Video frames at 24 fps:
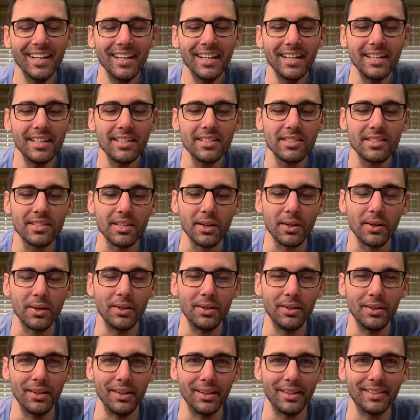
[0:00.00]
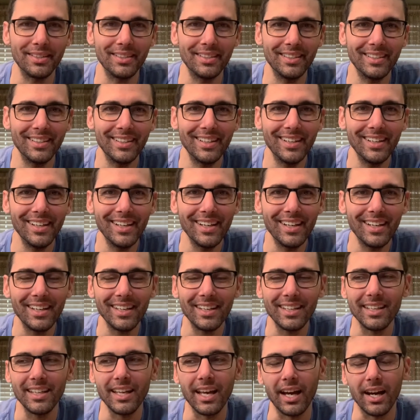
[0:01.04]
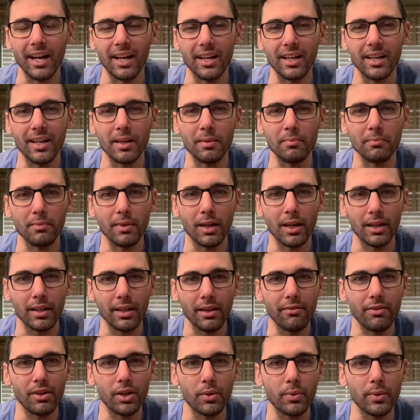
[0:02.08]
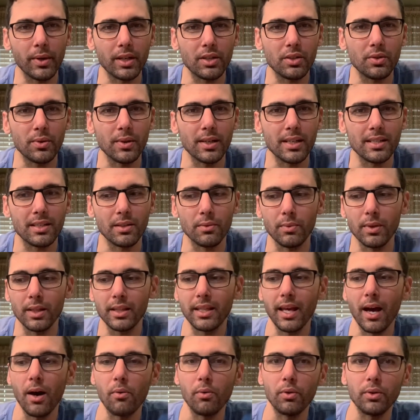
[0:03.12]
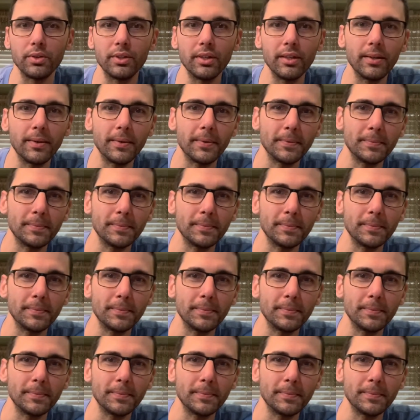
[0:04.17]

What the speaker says: So yeah, I'll give it a quick twist, and what that will do